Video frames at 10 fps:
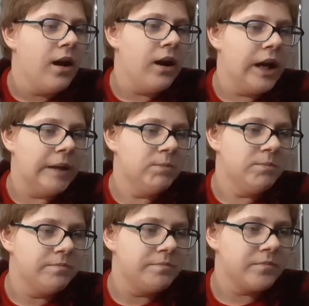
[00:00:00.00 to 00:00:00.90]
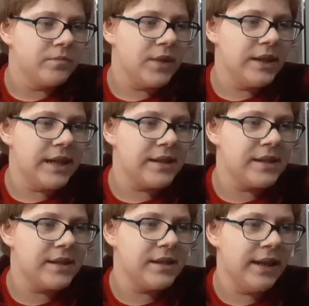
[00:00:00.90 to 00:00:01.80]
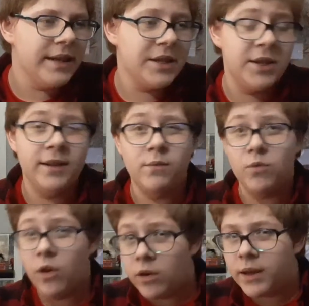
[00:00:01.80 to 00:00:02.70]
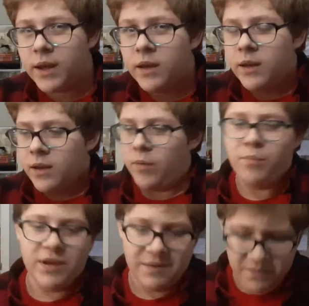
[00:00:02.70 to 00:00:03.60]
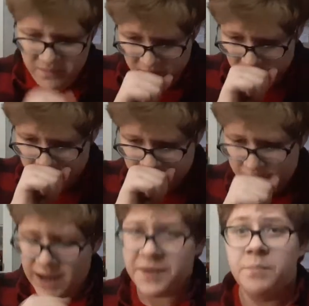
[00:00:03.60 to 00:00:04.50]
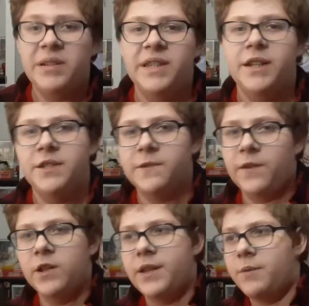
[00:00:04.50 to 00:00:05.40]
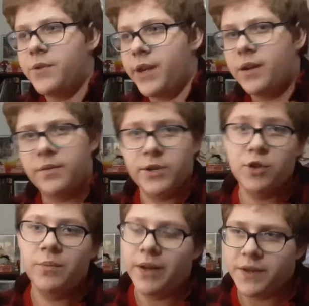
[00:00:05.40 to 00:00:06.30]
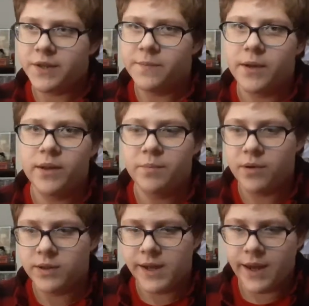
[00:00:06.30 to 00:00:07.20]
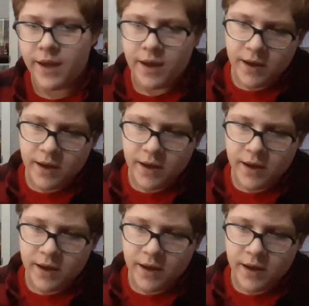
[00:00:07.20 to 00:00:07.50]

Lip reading: And that's not necessarily wrong, but I then proceeded to follow that with 2 months of me only posting,